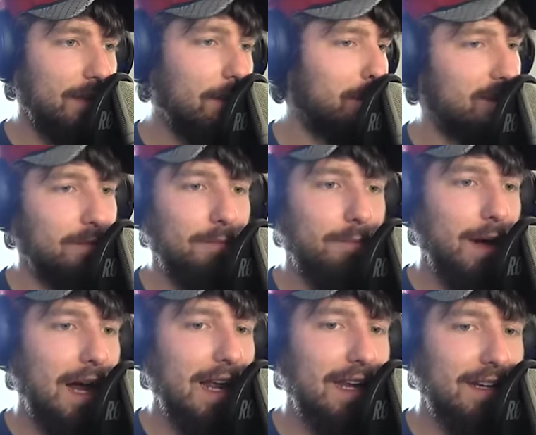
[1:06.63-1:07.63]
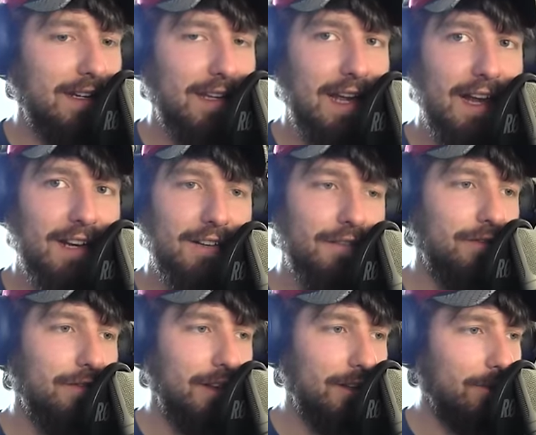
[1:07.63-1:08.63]
I'm just buying kind
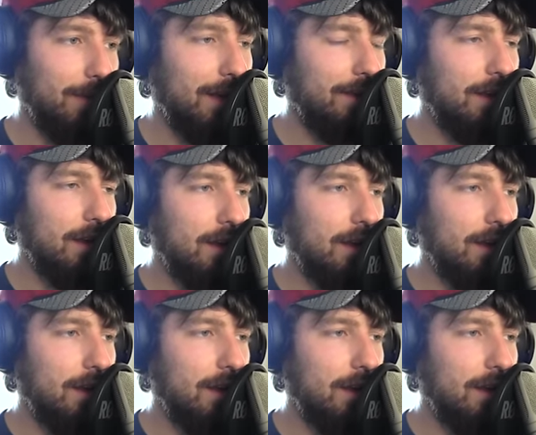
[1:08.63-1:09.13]
of a little bit.